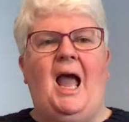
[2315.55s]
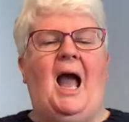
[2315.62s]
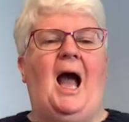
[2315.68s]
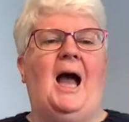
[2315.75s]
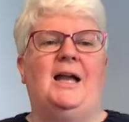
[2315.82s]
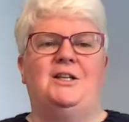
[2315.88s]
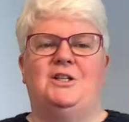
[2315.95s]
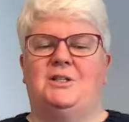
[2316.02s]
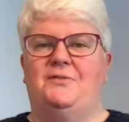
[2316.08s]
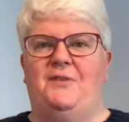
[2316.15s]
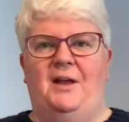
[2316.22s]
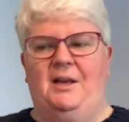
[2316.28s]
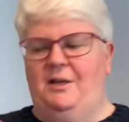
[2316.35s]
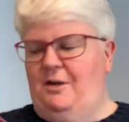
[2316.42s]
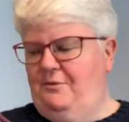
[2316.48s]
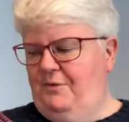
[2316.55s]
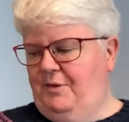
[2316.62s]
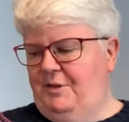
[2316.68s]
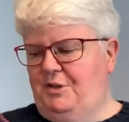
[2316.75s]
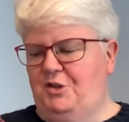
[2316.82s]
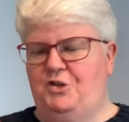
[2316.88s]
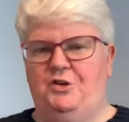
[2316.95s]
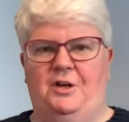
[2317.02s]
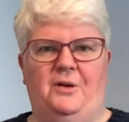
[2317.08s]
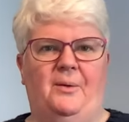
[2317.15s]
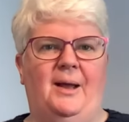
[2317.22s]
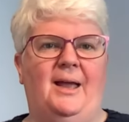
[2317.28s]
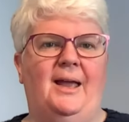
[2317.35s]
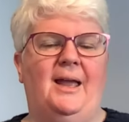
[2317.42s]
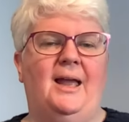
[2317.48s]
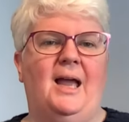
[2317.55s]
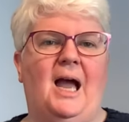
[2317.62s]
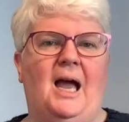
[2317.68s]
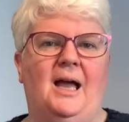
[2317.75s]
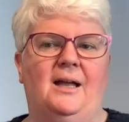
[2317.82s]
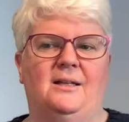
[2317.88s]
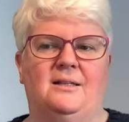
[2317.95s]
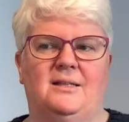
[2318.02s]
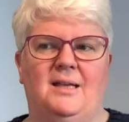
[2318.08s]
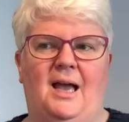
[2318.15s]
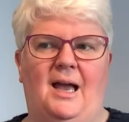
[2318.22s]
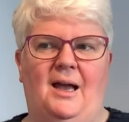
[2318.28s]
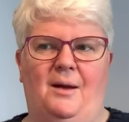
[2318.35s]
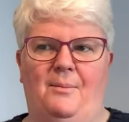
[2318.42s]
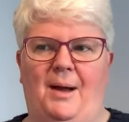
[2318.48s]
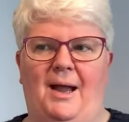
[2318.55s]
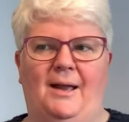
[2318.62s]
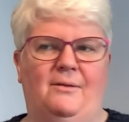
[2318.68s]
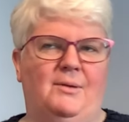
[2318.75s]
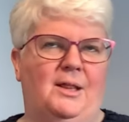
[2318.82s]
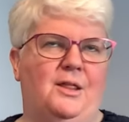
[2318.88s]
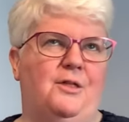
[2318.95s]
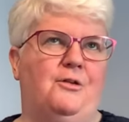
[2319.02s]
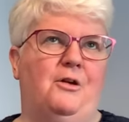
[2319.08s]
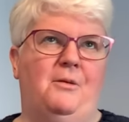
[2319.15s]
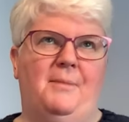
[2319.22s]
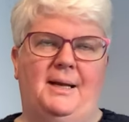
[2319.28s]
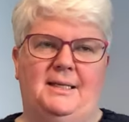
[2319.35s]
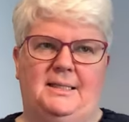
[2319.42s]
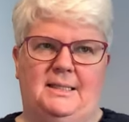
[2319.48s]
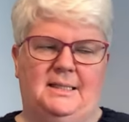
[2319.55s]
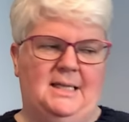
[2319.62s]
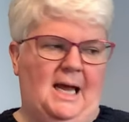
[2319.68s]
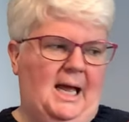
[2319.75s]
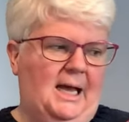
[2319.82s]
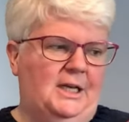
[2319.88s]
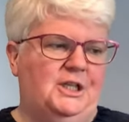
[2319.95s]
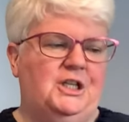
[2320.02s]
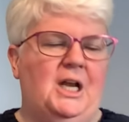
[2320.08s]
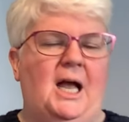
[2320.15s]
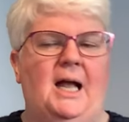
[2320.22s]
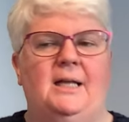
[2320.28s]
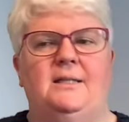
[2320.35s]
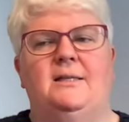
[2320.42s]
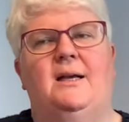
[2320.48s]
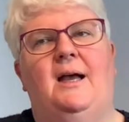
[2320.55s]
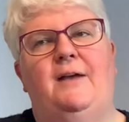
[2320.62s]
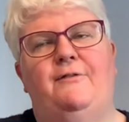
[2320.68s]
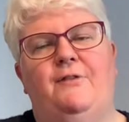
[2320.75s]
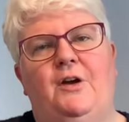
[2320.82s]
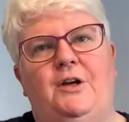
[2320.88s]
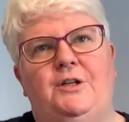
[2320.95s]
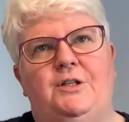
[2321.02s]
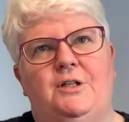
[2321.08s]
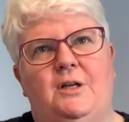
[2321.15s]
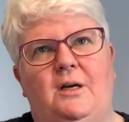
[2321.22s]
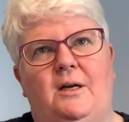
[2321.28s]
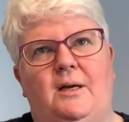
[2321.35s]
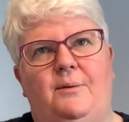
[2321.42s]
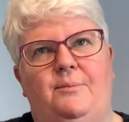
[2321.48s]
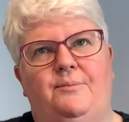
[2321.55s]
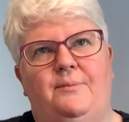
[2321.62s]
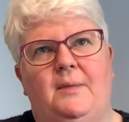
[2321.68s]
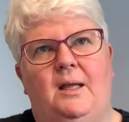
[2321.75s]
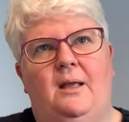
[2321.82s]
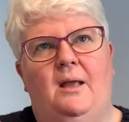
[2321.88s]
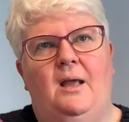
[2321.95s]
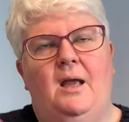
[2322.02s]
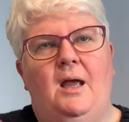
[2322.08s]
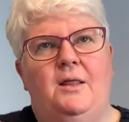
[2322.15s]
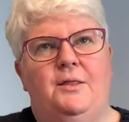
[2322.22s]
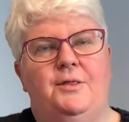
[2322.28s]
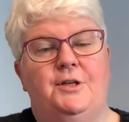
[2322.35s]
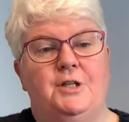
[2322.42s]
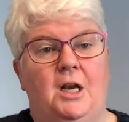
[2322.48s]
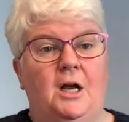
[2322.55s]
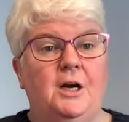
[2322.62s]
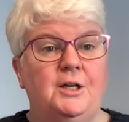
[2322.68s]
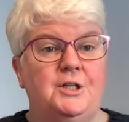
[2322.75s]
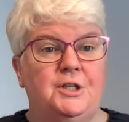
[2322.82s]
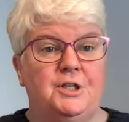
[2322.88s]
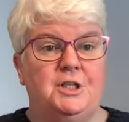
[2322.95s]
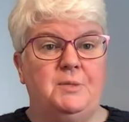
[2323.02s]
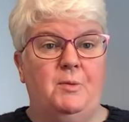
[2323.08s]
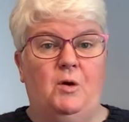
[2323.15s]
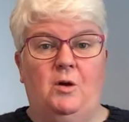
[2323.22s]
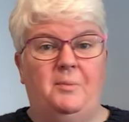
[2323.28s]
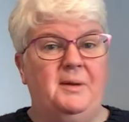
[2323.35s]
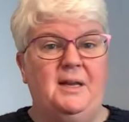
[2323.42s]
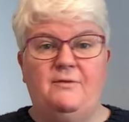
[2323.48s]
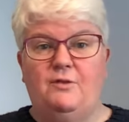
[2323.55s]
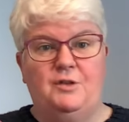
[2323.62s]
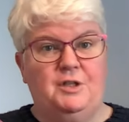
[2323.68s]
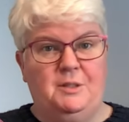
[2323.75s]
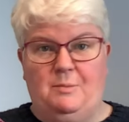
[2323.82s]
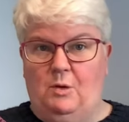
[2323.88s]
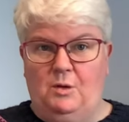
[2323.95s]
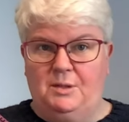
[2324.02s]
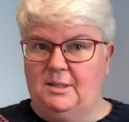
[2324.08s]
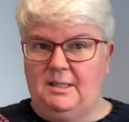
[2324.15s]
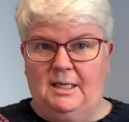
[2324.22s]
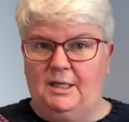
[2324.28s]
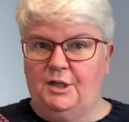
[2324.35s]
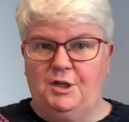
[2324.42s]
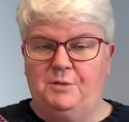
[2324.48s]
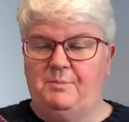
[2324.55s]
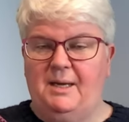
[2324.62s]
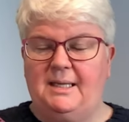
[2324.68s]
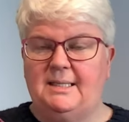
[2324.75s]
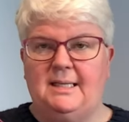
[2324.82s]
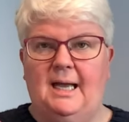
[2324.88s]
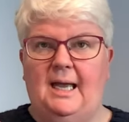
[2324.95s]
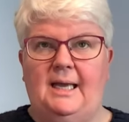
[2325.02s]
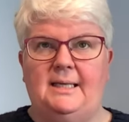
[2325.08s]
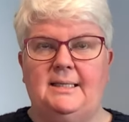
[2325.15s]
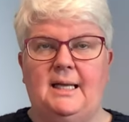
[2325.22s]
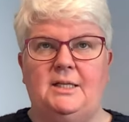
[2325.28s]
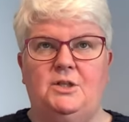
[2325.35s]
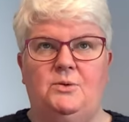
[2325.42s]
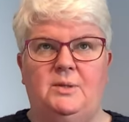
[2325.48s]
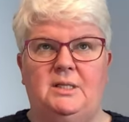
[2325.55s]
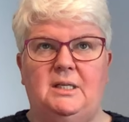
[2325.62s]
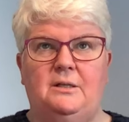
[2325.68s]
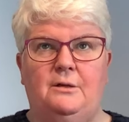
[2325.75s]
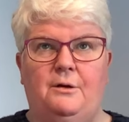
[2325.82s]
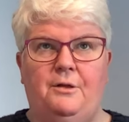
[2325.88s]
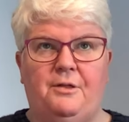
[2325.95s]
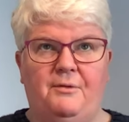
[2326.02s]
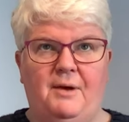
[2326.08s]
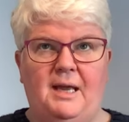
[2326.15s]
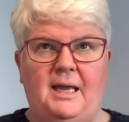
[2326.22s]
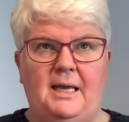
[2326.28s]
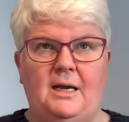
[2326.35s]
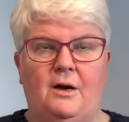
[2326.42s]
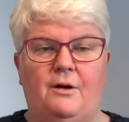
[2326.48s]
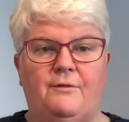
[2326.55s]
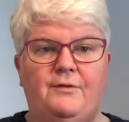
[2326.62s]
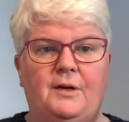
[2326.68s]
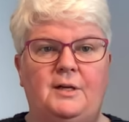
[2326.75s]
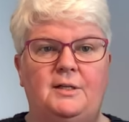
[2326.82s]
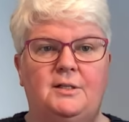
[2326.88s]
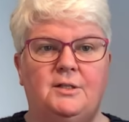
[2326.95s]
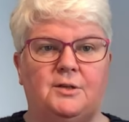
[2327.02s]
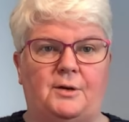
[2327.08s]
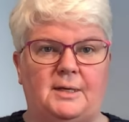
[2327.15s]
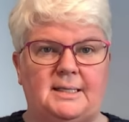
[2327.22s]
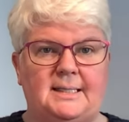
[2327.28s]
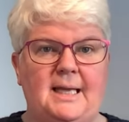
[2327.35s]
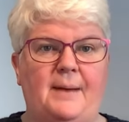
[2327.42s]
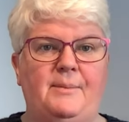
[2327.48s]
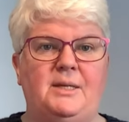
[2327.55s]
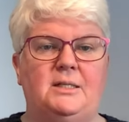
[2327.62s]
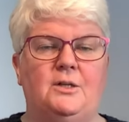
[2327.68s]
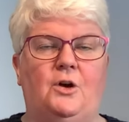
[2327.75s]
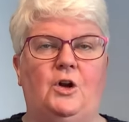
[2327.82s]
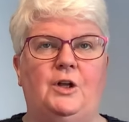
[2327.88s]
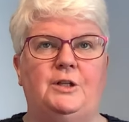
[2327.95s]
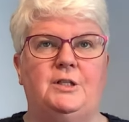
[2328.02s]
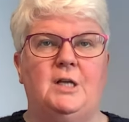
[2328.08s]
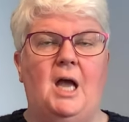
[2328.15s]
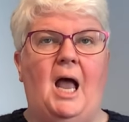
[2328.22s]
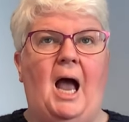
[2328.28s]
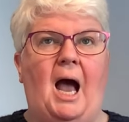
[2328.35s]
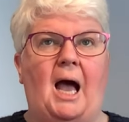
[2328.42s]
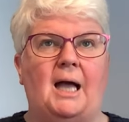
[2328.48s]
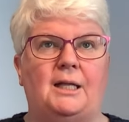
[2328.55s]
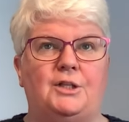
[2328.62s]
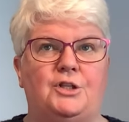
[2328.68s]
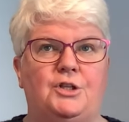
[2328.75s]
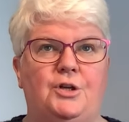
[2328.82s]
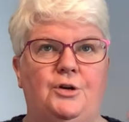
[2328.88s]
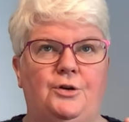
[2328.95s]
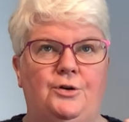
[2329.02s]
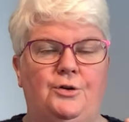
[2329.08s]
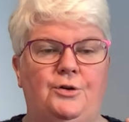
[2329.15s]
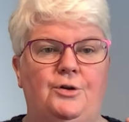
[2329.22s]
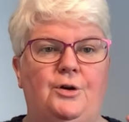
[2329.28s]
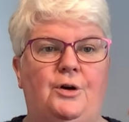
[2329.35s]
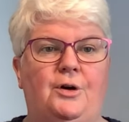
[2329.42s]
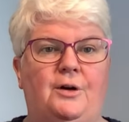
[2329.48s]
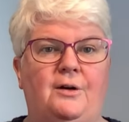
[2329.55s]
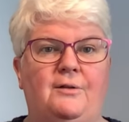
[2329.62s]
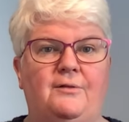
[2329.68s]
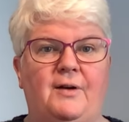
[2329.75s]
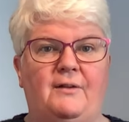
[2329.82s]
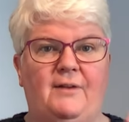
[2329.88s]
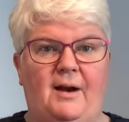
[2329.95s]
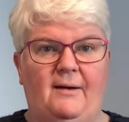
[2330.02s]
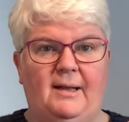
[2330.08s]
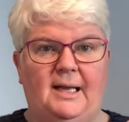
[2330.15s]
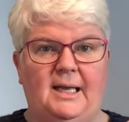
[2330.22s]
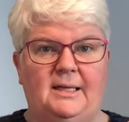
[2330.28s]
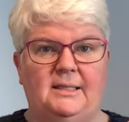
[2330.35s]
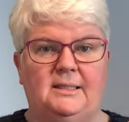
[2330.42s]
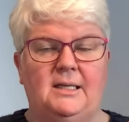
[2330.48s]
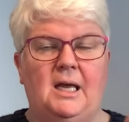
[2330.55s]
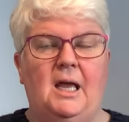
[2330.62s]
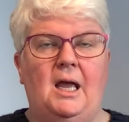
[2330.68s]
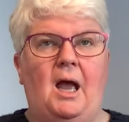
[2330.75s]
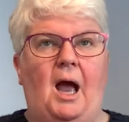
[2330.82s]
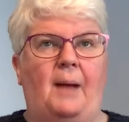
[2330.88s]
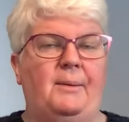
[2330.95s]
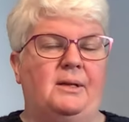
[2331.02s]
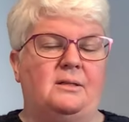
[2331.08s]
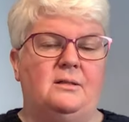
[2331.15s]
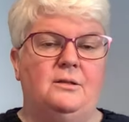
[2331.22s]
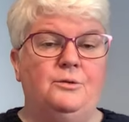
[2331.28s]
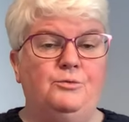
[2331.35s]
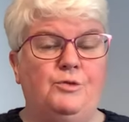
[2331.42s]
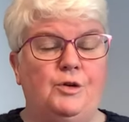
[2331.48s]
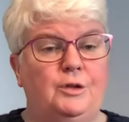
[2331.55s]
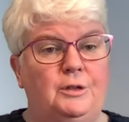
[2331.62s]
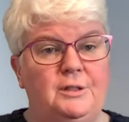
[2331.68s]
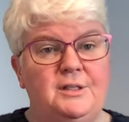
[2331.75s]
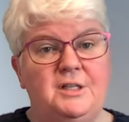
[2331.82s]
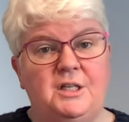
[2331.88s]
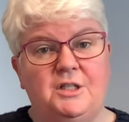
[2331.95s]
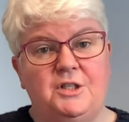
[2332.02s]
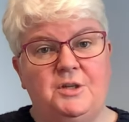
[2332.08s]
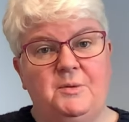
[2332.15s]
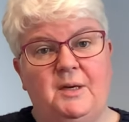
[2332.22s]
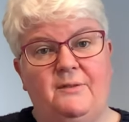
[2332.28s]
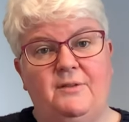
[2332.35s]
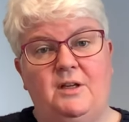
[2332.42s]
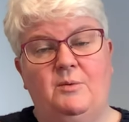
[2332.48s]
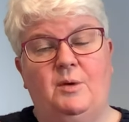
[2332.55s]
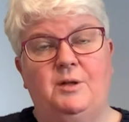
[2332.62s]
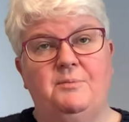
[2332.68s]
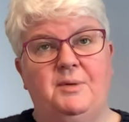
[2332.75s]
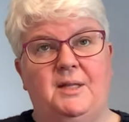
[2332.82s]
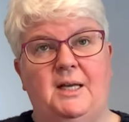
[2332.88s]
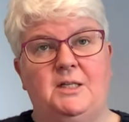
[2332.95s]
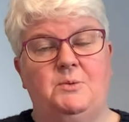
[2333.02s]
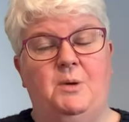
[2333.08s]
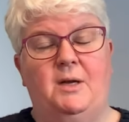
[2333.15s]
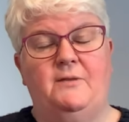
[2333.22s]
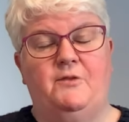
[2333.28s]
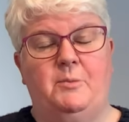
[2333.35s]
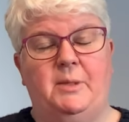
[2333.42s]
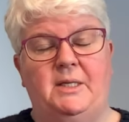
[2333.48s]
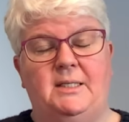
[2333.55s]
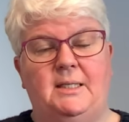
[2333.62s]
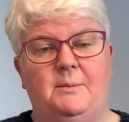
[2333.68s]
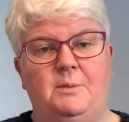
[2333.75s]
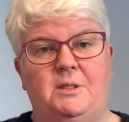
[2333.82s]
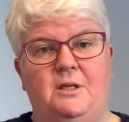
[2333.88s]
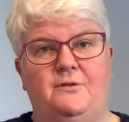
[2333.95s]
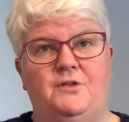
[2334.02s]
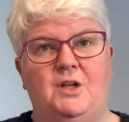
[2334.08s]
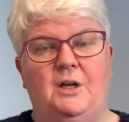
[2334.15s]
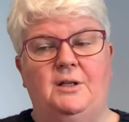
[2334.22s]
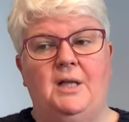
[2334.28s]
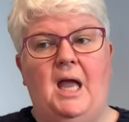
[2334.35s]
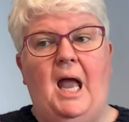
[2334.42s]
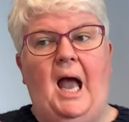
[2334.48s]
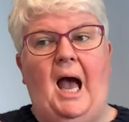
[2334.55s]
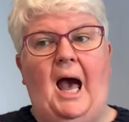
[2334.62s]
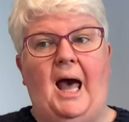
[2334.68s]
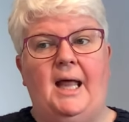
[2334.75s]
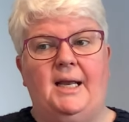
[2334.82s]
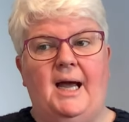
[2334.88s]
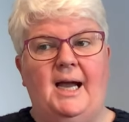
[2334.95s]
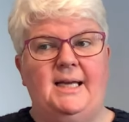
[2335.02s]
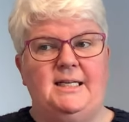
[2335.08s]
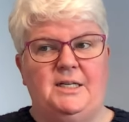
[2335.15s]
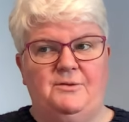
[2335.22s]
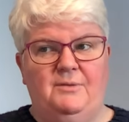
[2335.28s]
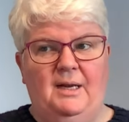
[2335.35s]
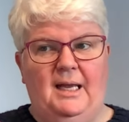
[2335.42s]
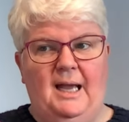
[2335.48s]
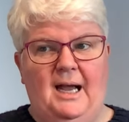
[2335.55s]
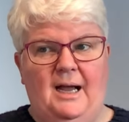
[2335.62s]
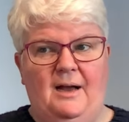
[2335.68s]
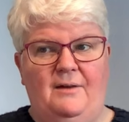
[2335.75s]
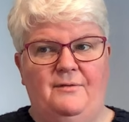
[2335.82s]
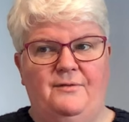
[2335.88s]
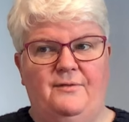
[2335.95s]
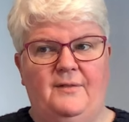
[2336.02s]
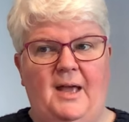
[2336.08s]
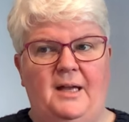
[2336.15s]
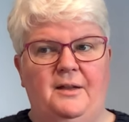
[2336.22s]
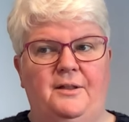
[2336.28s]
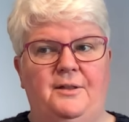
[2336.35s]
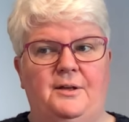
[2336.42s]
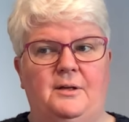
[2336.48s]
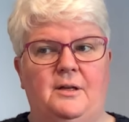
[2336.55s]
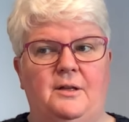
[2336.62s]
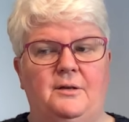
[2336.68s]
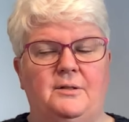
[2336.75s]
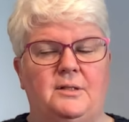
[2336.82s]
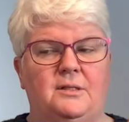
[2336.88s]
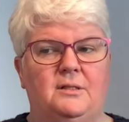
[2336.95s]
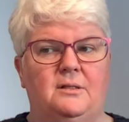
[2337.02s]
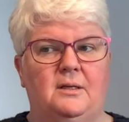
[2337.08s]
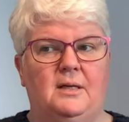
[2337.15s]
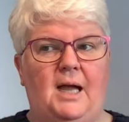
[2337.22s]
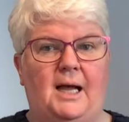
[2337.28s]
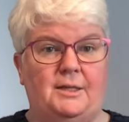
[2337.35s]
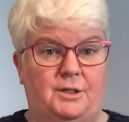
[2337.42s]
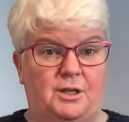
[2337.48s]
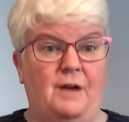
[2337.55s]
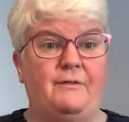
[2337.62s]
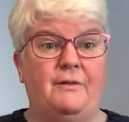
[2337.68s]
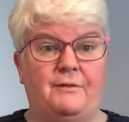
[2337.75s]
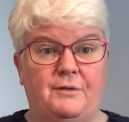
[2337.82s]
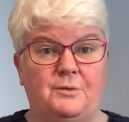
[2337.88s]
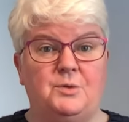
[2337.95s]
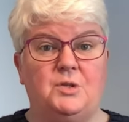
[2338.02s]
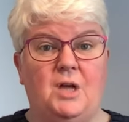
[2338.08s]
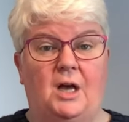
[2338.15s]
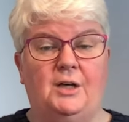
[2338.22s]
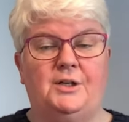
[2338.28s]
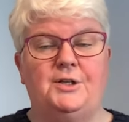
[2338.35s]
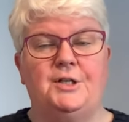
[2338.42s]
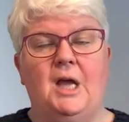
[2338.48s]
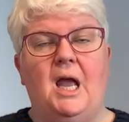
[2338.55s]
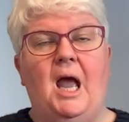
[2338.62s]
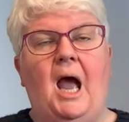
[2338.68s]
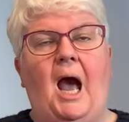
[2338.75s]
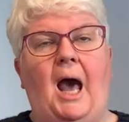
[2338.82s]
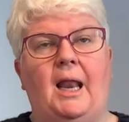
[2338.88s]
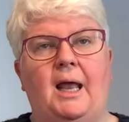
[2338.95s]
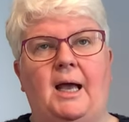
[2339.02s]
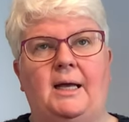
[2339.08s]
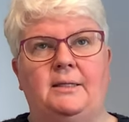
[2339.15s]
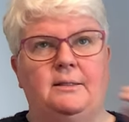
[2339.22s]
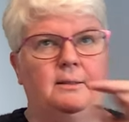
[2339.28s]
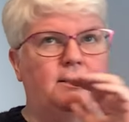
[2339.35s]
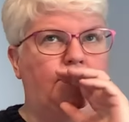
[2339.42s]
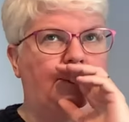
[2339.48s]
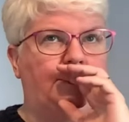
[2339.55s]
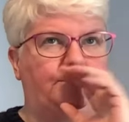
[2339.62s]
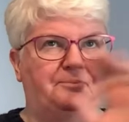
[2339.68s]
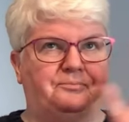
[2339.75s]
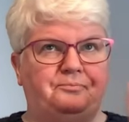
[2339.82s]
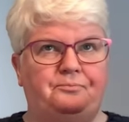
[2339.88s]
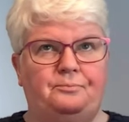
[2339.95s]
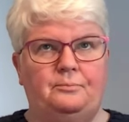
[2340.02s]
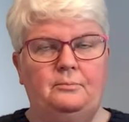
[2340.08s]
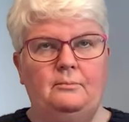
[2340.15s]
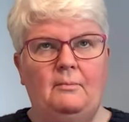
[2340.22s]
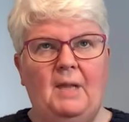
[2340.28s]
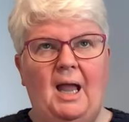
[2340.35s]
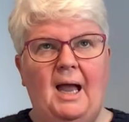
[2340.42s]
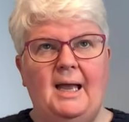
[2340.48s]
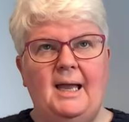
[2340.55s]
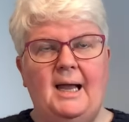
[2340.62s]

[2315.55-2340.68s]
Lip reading: I just fell in love with it straight away, and I went through my stash and I found there's a large and a small, but even the small is still a good big size. So it's either 3 of a sort of semi-solid and 2 of a variegated. I mean, through rules, you can do whatever you want, but that's what everybody seems to have done. And I didn't really have anything that had enough of those colours. And I had I